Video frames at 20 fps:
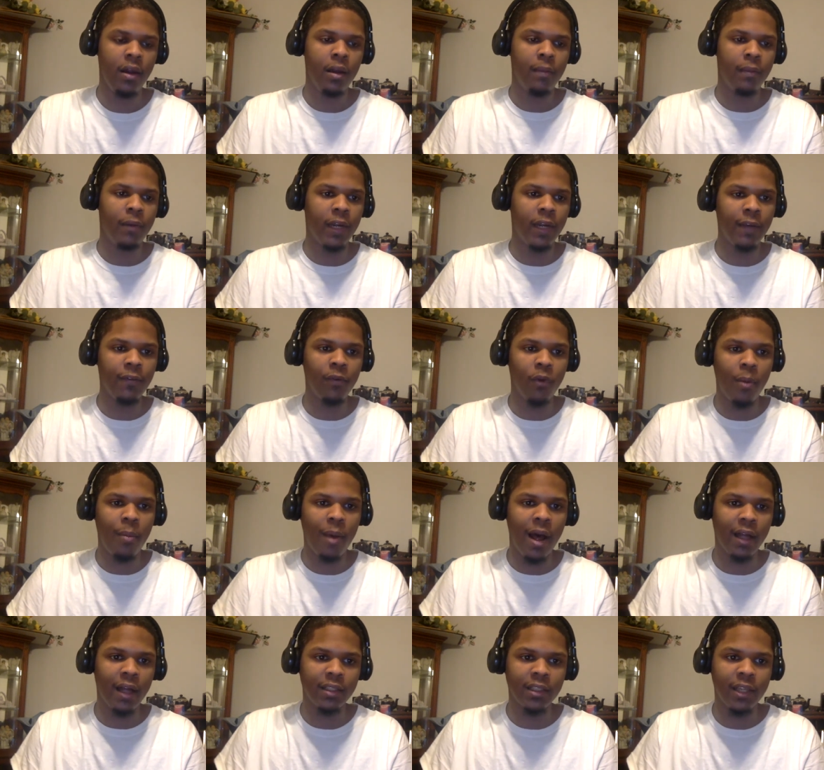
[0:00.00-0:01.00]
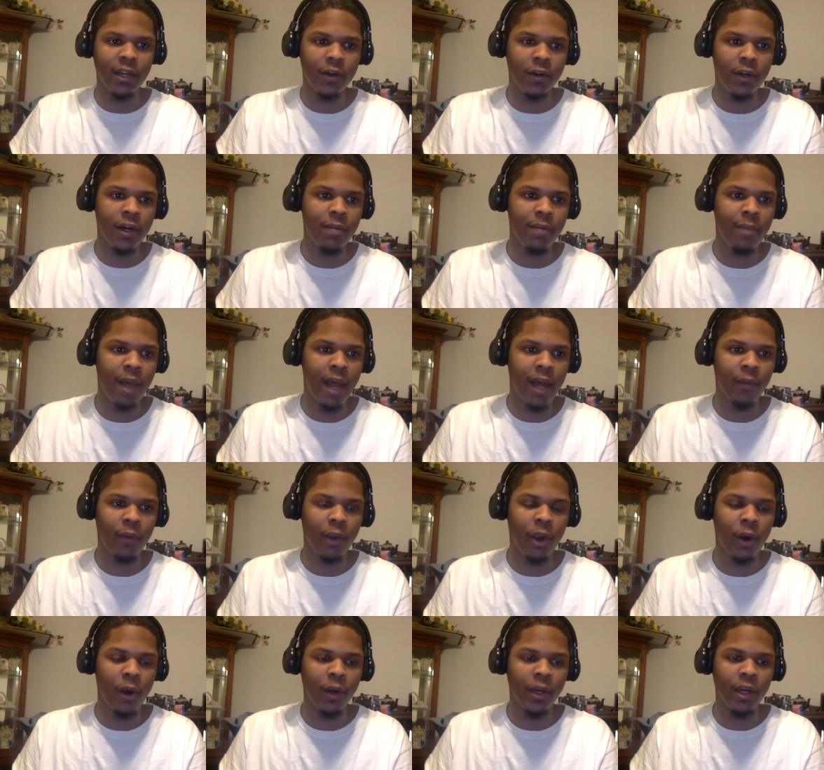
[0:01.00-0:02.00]
But even when Pascal come back, we
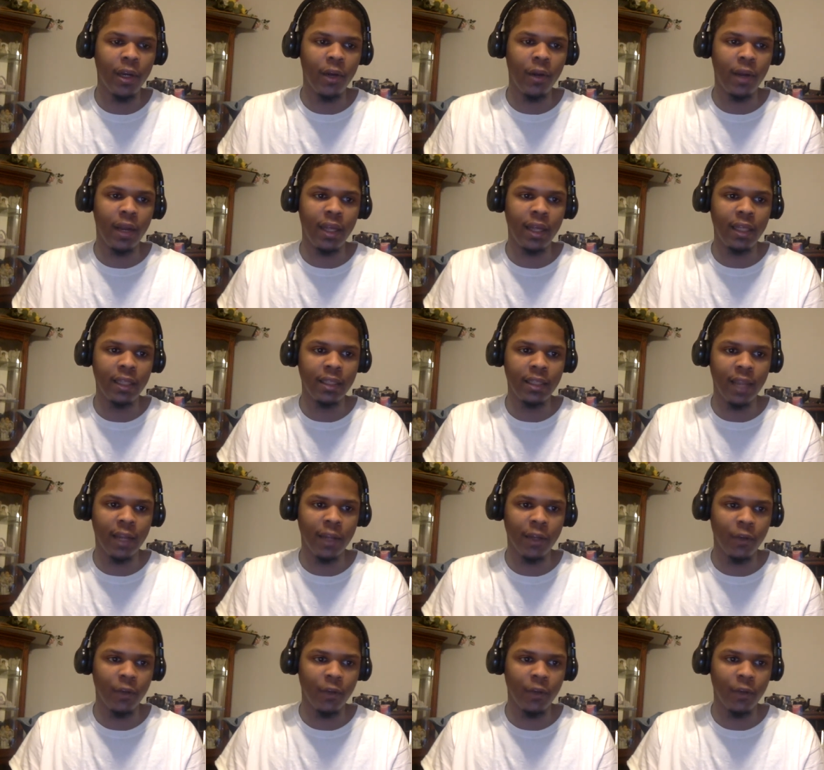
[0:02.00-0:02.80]
already know that he's not a